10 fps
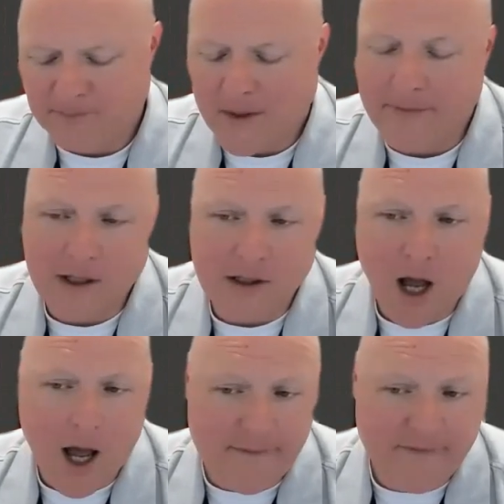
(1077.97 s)
And then
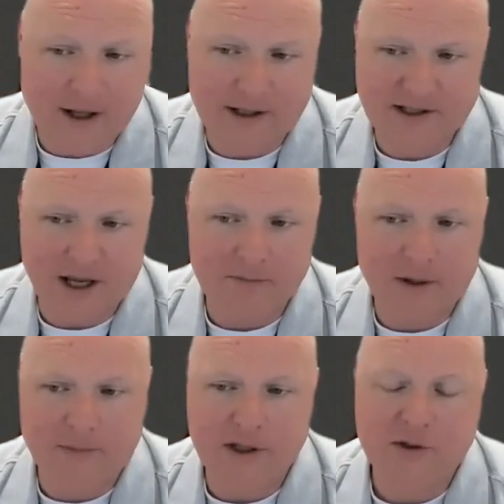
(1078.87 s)
non-volatile
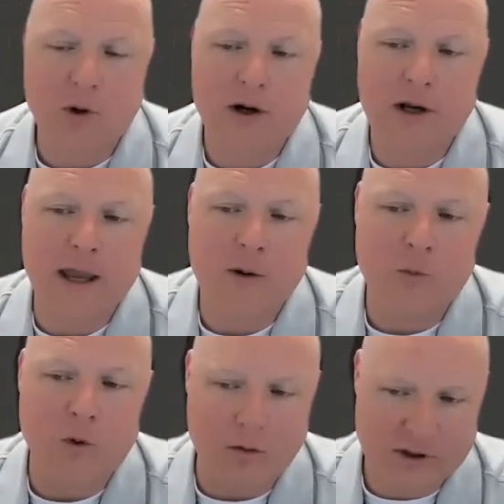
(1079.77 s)
memory is where it
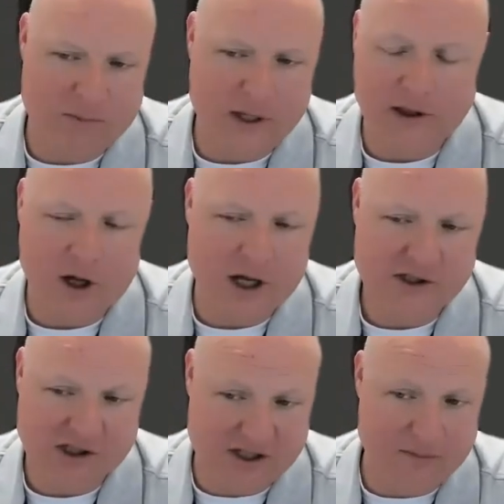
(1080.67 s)
won't be
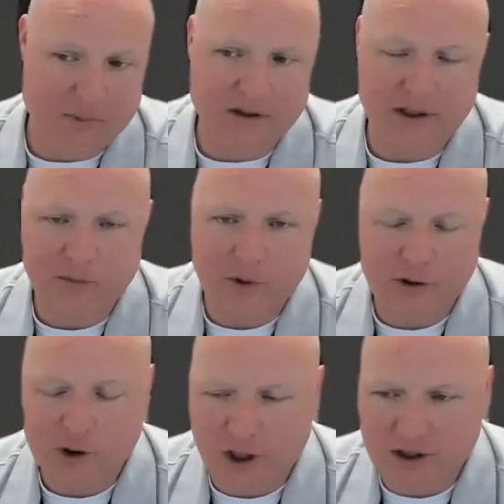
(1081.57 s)
lost typically when you
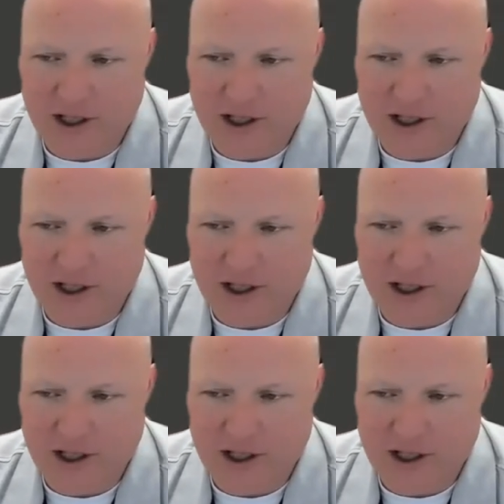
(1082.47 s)
shut